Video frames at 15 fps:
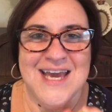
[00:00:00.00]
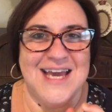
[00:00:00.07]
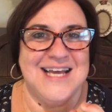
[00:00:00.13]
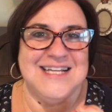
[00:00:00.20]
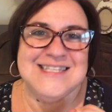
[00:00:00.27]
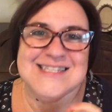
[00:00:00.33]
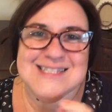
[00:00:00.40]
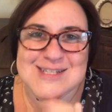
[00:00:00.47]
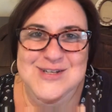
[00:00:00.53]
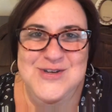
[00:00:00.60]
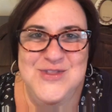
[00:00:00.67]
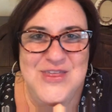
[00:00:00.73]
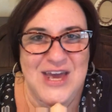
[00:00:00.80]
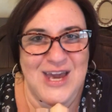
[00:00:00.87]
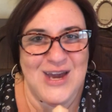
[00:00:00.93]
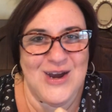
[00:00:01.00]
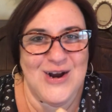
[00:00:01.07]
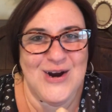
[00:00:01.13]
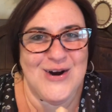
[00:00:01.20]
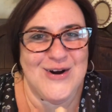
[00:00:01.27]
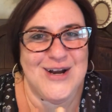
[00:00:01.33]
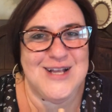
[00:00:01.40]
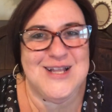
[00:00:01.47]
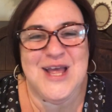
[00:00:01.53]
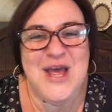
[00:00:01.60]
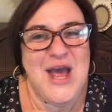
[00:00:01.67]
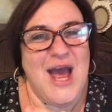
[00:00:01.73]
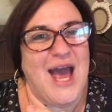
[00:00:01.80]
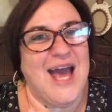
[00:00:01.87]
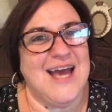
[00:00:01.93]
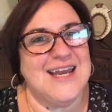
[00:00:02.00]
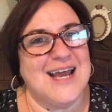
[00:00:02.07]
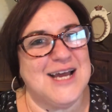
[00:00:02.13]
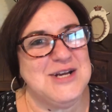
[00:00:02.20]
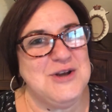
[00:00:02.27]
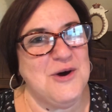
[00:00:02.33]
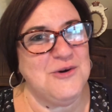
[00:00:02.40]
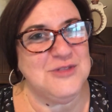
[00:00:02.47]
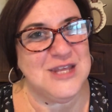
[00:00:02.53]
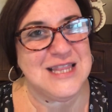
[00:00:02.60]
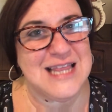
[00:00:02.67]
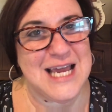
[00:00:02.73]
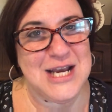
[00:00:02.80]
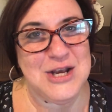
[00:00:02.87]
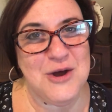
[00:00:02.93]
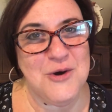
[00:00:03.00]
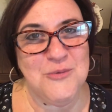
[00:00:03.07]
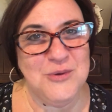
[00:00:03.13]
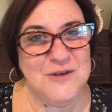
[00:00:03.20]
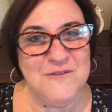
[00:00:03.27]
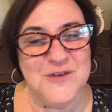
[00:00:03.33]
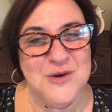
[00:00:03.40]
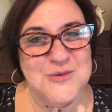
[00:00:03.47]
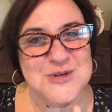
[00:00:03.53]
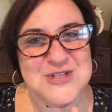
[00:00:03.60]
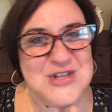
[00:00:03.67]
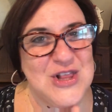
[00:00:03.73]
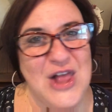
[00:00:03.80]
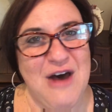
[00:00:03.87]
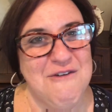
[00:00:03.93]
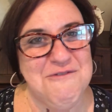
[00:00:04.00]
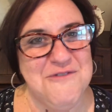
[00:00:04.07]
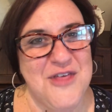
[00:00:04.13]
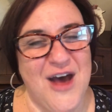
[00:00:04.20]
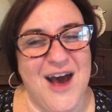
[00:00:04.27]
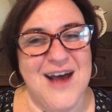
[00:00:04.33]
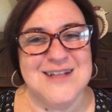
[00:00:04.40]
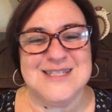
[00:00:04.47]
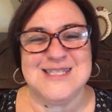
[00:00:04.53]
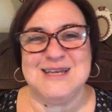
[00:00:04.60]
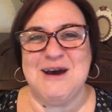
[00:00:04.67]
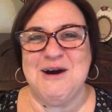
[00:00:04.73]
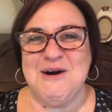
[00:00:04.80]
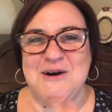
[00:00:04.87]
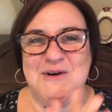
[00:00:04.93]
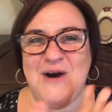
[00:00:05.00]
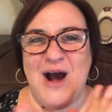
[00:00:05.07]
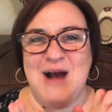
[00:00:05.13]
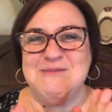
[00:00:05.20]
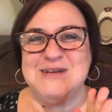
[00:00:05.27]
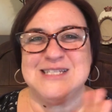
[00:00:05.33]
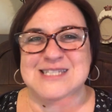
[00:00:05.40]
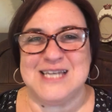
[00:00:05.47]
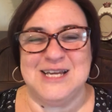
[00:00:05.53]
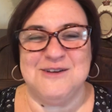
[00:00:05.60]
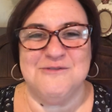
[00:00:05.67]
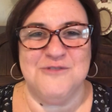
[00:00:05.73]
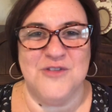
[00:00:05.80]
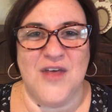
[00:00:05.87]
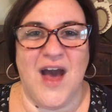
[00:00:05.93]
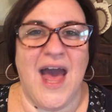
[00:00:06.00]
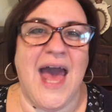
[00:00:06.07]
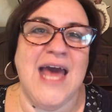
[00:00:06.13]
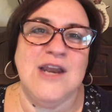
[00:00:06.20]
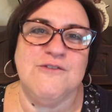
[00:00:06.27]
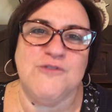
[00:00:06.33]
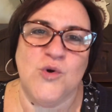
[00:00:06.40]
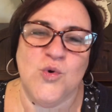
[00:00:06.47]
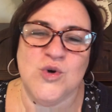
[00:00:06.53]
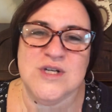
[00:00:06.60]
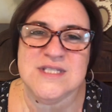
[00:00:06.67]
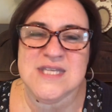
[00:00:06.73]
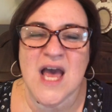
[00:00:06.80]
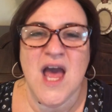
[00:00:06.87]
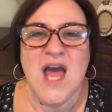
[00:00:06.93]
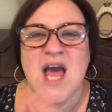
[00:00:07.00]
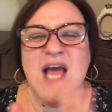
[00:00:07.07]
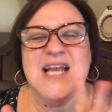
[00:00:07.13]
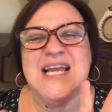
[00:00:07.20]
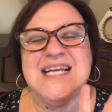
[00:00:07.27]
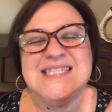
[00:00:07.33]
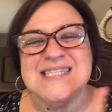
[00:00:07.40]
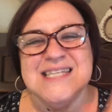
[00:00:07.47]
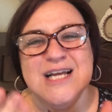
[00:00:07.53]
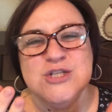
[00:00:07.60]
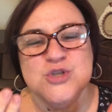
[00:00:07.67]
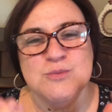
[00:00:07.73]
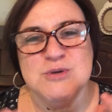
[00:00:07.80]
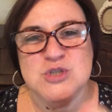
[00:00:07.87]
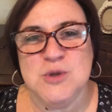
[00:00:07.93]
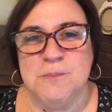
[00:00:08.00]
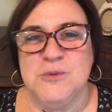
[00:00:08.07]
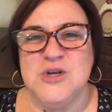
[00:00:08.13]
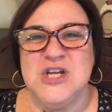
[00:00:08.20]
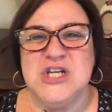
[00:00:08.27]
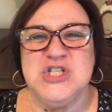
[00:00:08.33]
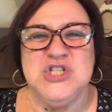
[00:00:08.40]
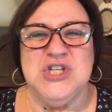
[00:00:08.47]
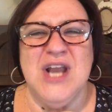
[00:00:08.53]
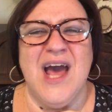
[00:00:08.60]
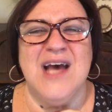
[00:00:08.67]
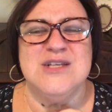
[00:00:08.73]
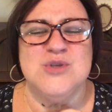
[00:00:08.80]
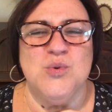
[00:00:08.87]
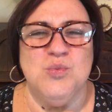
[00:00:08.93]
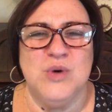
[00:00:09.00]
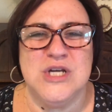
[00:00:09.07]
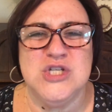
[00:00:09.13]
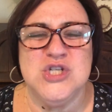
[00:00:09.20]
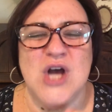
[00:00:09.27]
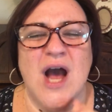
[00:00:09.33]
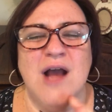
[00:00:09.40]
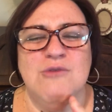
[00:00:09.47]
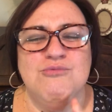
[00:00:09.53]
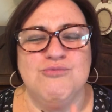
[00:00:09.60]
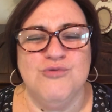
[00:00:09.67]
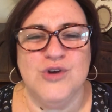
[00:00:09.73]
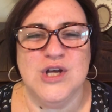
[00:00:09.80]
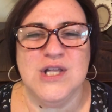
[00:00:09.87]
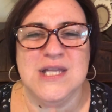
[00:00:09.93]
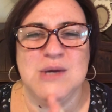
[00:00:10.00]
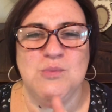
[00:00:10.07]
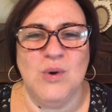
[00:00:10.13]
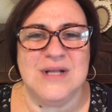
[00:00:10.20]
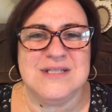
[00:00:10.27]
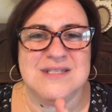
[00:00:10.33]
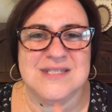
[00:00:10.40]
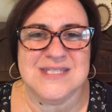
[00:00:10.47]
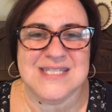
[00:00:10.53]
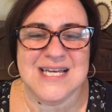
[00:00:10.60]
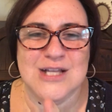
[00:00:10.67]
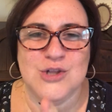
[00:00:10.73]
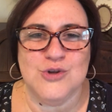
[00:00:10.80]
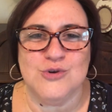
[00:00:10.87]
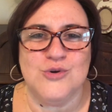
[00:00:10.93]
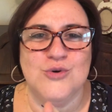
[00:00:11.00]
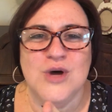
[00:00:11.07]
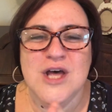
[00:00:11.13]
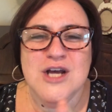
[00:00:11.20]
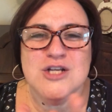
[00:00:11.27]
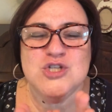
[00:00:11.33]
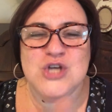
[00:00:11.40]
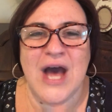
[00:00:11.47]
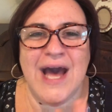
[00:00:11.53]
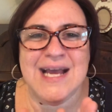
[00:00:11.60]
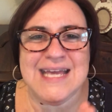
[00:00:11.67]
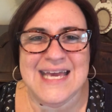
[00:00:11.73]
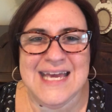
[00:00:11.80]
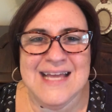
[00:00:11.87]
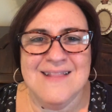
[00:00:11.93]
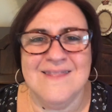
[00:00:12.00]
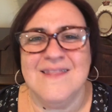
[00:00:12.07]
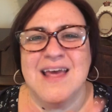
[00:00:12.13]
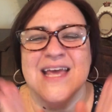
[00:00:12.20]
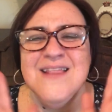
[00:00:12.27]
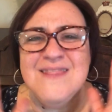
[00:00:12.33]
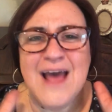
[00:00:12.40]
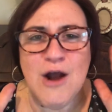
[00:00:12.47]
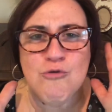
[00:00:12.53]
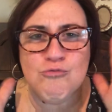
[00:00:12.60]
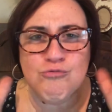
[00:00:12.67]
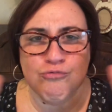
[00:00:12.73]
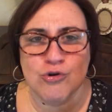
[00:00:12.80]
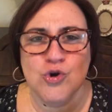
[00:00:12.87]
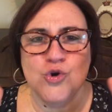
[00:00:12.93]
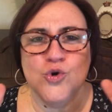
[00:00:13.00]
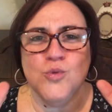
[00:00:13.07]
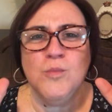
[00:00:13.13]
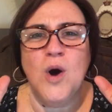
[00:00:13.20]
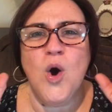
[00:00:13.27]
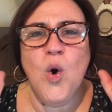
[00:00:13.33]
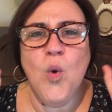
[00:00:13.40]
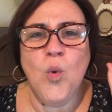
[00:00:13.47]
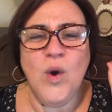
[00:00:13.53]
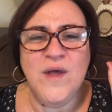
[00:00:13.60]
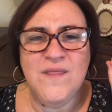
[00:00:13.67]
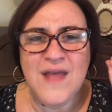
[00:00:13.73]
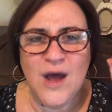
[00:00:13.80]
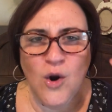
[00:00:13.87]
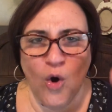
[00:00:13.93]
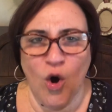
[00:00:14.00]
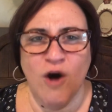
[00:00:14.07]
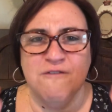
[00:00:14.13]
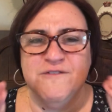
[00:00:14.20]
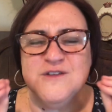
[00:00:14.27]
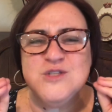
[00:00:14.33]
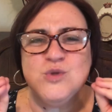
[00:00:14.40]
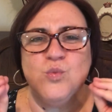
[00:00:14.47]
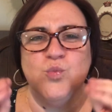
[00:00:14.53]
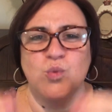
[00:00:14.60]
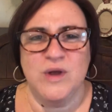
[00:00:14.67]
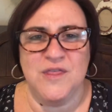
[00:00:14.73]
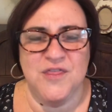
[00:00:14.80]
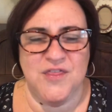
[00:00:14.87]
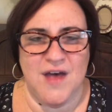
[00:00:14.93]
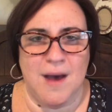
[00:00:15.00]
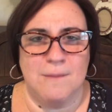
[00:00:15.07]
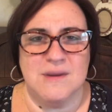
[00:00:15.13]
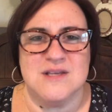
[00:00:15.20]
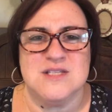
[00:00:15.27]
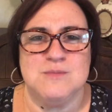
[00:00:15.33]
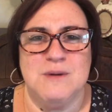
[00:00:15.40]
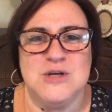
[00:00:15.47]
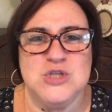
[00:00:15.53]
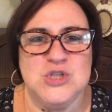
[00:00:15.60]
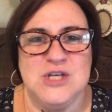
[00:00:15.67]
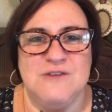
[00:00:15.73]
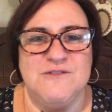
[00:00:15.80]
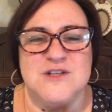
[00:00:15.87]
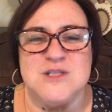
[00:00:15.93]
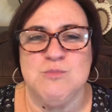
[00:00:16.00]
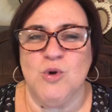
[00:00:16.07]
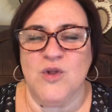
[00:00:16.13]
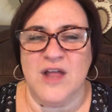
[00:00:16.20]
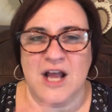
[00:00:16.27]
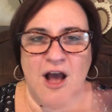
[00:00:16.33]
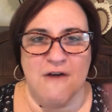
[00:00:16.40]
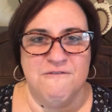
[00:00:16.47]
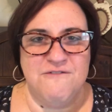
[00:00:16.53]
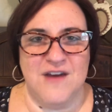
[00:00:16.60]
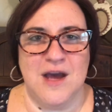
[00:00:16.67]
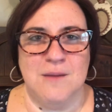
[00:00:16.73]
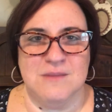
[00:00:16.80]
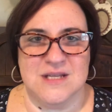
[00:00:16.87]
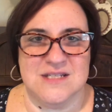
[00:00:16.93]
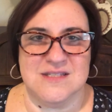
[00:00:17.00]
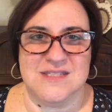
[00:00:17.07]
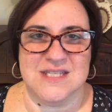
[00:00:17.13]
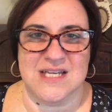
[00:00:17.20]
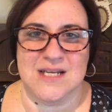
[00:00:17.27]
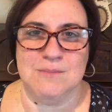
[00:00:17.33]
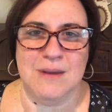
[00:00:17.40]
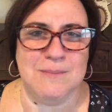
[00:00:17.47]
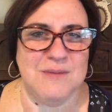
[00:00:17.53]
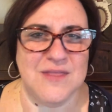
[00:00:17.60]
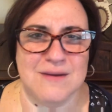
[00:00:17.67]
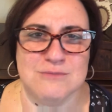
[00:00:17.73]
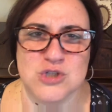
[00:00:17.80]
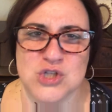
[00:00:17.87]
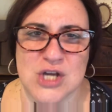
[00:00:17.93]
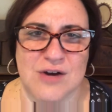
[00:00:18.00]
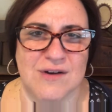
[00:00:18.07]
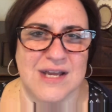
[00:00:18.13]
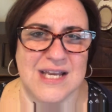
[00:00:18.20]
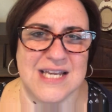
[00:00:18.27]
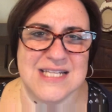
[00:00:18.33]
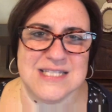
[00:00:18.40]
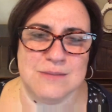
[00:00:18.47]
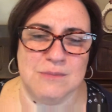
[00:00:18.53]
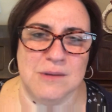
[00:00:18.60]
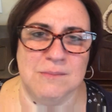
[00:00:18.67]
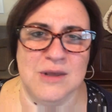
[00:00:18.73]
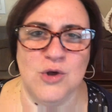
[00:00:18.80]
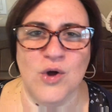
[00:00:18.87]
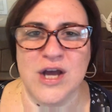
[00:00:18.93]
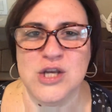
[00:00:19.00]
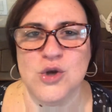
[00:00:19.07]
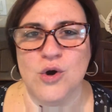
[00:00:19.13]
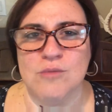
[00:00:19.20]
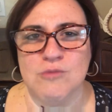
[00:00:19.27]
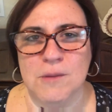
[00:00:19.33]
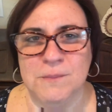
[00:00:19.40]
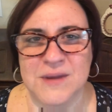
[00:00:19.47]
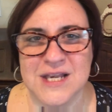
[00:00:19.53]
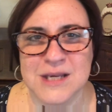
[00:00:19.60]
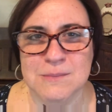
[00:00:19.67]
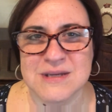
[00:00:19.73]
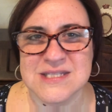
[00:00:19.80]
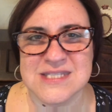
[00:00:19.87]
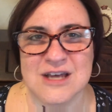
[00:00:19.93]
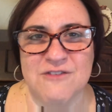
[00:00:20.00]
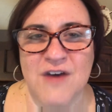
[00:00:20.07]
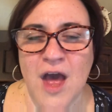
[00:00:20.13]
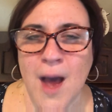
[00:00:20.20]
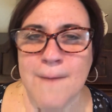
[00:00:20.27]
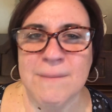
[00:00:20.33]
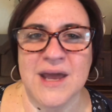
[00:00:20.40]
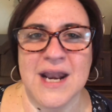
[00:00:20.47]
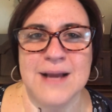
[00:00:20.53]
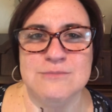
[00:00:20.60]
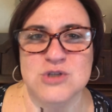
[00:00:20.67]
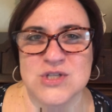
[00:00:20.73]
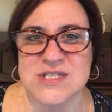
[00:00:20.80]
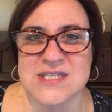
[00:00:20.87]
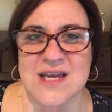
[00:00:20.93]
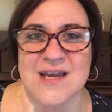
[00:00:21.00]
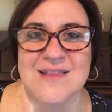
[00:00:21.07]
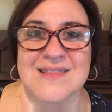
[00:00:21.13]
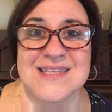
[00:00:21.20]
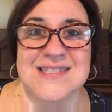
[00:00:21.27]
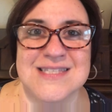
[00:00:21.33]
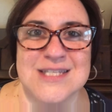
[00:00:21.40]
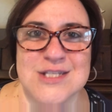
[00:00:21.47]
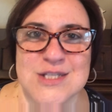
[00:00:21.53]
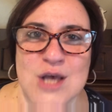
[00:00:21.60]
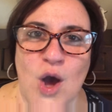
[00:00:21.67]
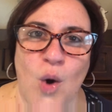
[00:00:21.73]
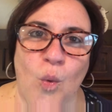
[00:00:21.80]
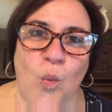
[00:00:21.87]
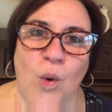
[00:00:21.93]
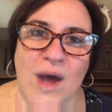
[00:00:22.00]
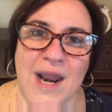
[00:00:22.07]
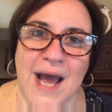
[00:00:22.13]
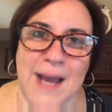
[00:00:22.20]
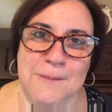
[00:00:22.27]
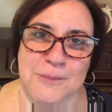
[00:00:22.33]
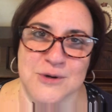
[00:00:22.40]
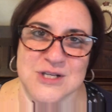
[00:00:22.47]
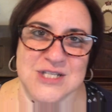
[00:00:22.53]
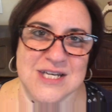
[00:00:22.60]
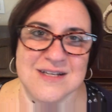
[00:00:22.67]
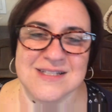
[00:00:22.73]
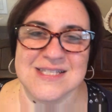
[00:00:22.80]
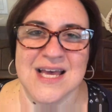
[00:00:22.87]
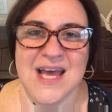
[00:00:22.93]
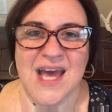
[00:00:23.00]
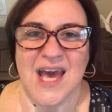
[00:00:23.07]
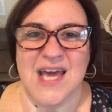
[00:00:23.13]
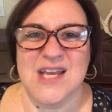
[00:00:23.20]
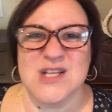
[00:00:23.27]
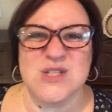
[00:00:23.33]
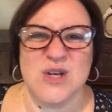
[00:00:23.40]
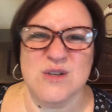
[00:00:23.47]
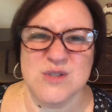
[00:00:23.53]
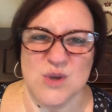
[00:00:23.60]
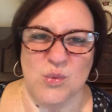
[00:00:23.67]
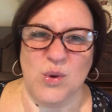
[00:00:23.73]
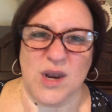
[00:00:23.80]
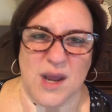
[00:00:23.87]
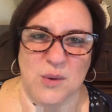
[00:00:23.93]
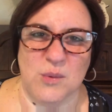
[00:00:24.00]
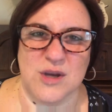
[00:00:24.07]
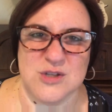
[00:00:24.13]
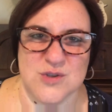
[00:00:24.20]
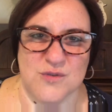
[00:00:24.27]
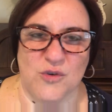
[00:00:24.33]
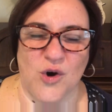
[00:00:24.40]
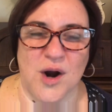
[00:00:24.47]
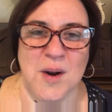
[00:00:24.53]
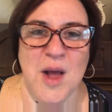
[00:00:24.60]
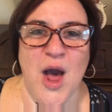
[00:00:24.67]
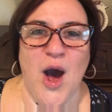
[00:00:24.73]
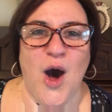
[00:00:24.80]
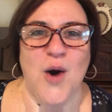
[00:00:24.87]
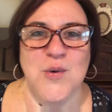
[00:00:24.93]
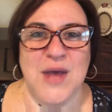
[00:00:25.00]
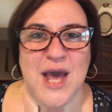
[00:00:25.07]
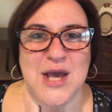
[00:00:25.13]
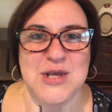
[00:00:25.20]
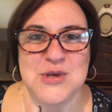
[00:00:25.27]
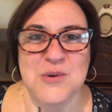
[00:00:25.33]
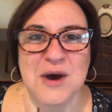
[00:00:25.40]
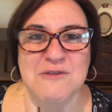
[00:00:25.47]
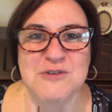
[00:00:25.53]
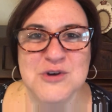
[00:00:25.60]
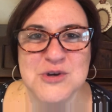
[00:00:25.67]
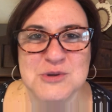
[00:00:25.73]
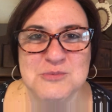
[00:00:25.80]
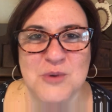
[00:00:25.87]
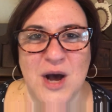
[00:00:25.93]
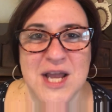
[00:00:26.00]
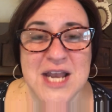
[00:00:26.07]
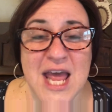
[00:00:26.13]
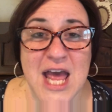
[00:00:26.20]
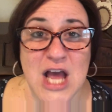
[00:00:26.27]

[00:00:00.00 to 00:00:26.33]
It's still there. And I know that they know we viewers love that. So I'm excited for that. And of course, it's not so much a prediction as a wish. I really want to see little Jack in that room, in that office with them, especially if it's more like a family scene, maybe them sharing an intimate meal. I know I'm repeating myself, but I'm just saying this is what I predict, and it's also what I wish for. Okay, you have a good one.